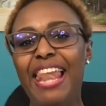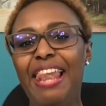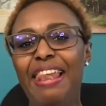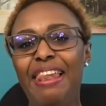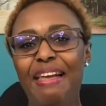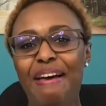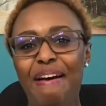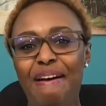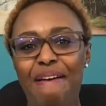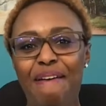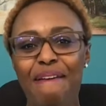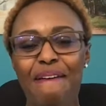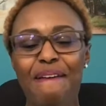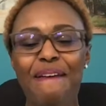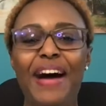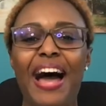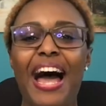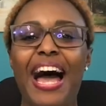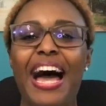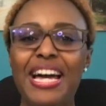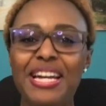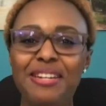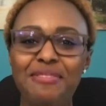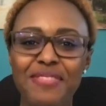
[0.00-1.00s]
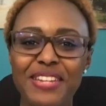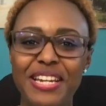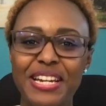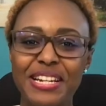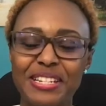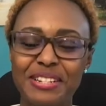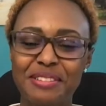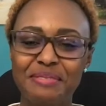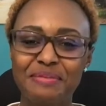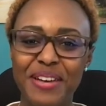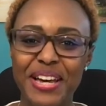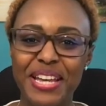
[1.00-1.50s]
Hello, I'm
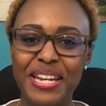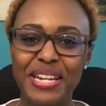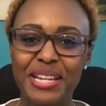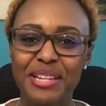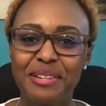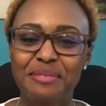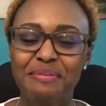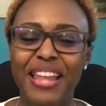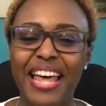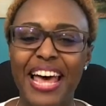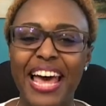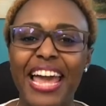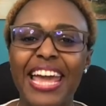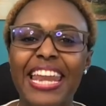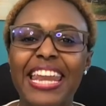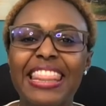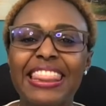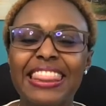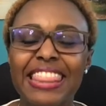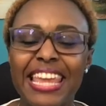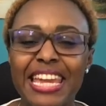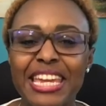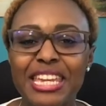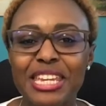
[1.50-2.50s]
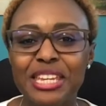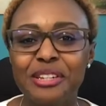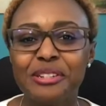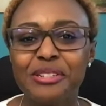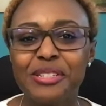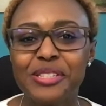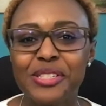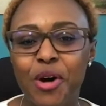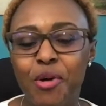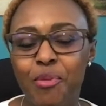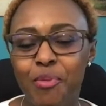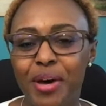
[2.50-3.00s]
Dr. Monica Blythe. Thank you
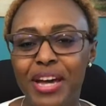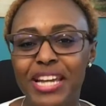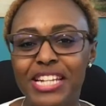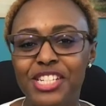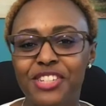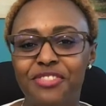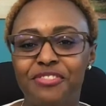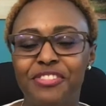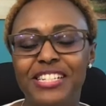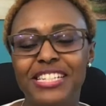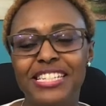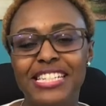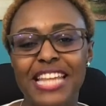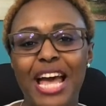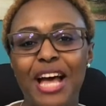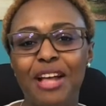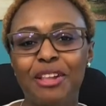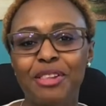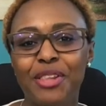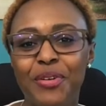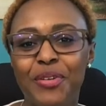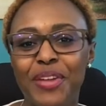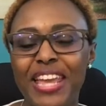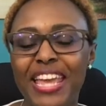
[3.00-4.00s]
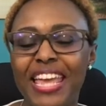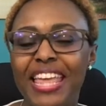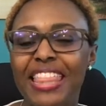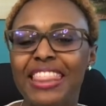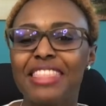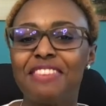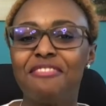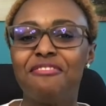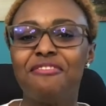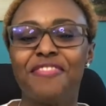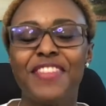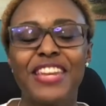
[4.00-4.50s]
so much for downloading
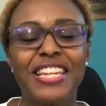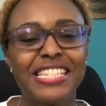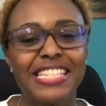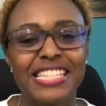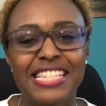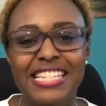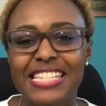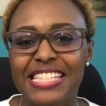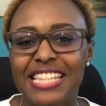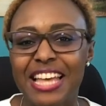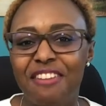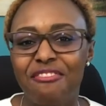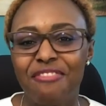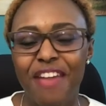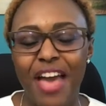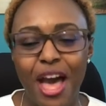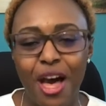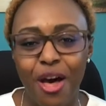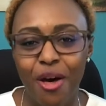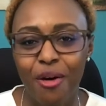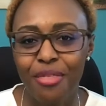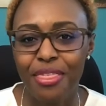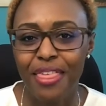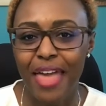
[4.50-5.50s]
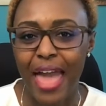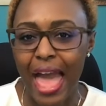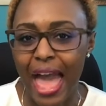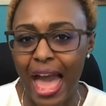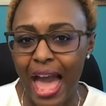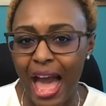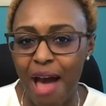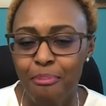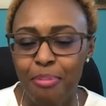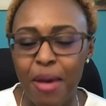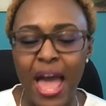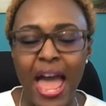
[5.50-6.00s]
the Faces of Health
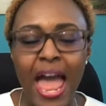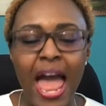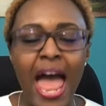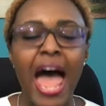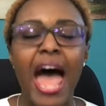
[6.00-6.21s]
app.